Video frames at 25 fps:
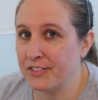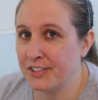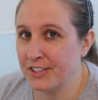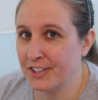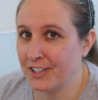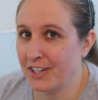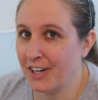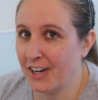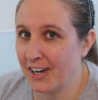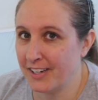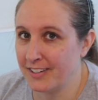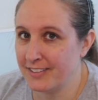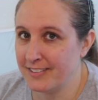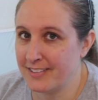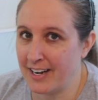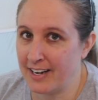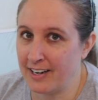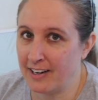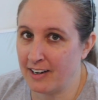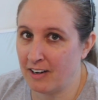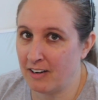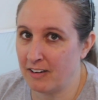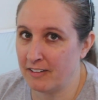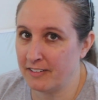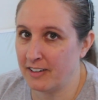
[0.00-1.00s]
to cut
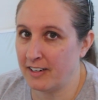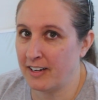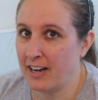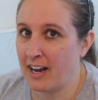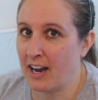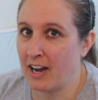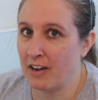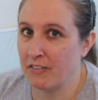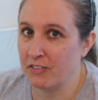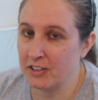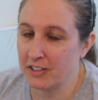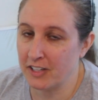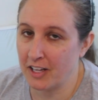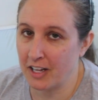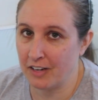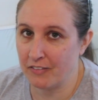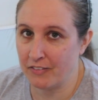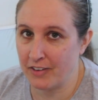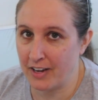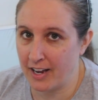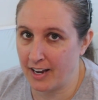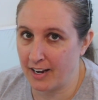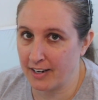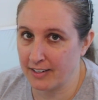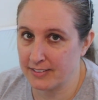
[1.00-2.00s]
down and have a lot of
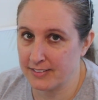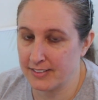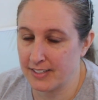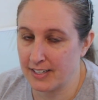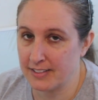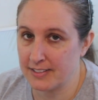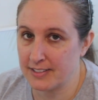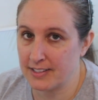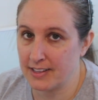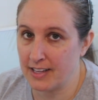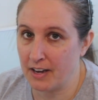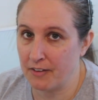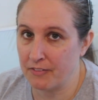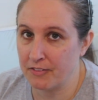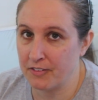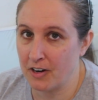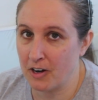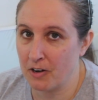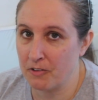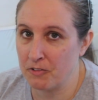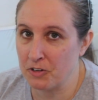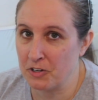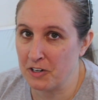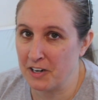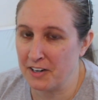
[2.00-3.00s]
excess left over,